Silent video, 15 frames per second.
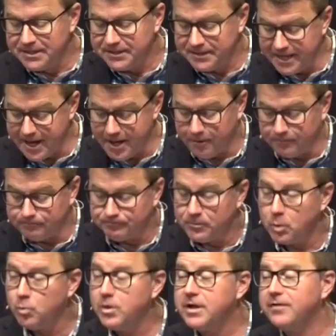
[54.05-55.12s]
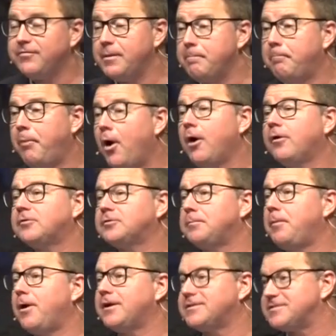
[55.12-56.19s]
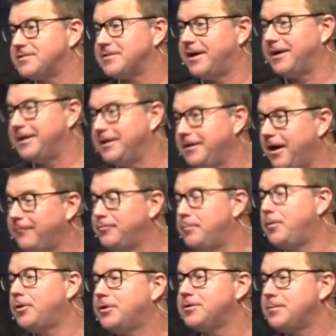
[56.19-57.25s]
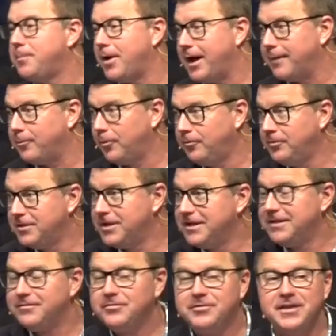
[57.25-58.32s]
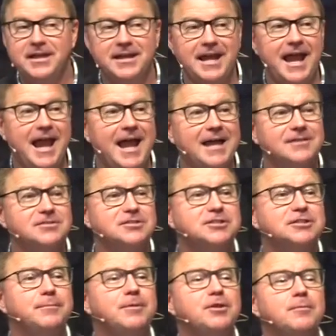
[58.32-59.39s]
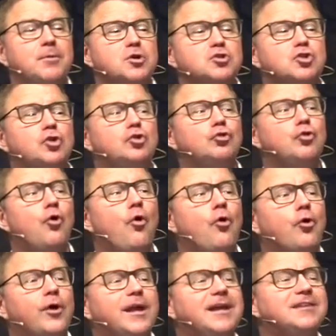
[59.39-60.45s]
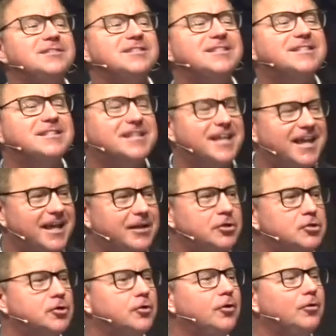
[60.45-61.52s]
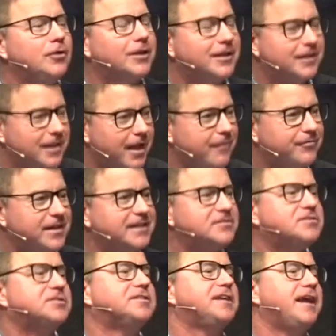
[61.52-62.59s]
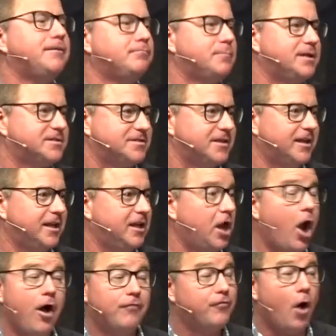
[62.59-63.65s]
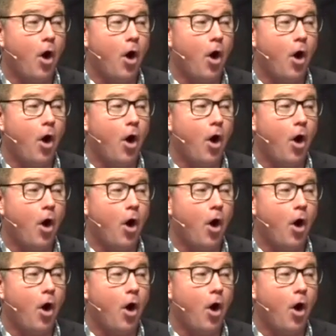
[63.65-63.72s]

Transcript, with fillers: Now, we have embarked upon a study of a book of the Bible that has some of the most glorious, tender, loving statements in it of